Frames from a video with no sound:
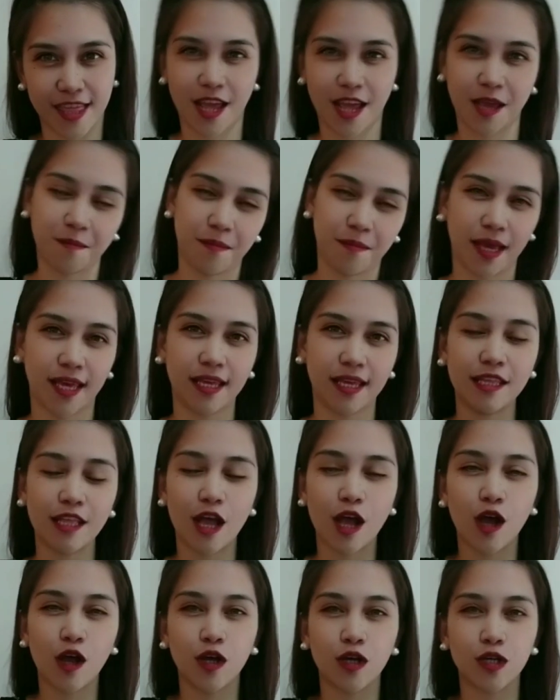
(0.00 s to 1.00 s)
that I
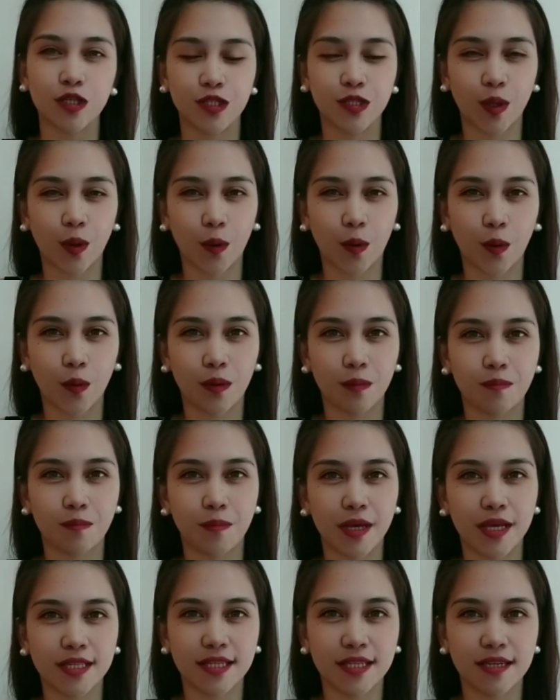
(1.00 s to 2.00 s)
made so
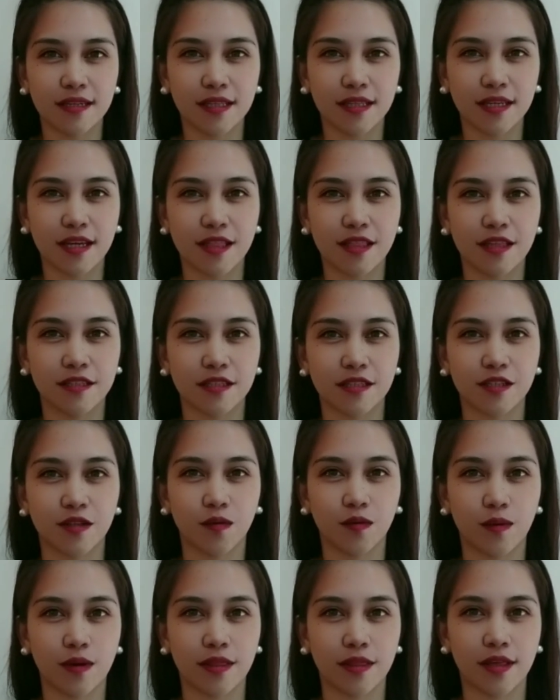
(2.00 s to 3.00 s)
basically this is
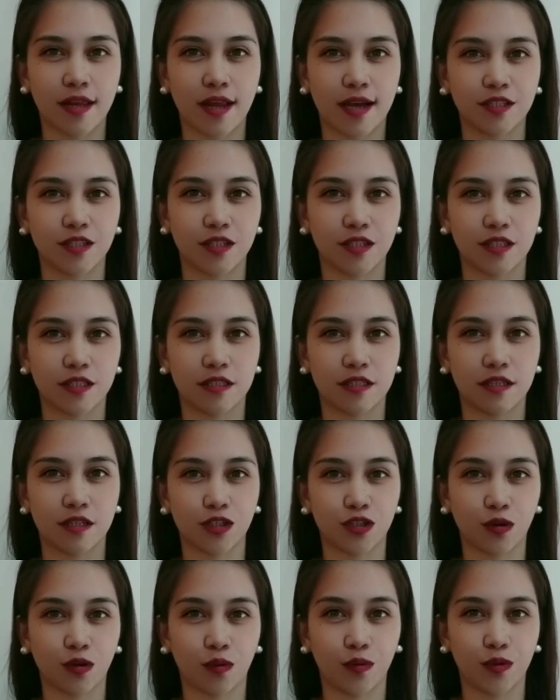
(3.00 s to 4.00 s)
the one that I
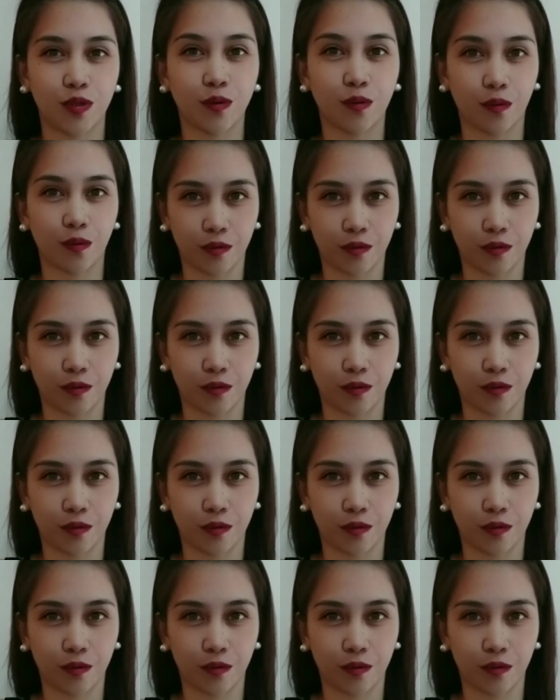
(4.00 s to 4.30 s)
just showed you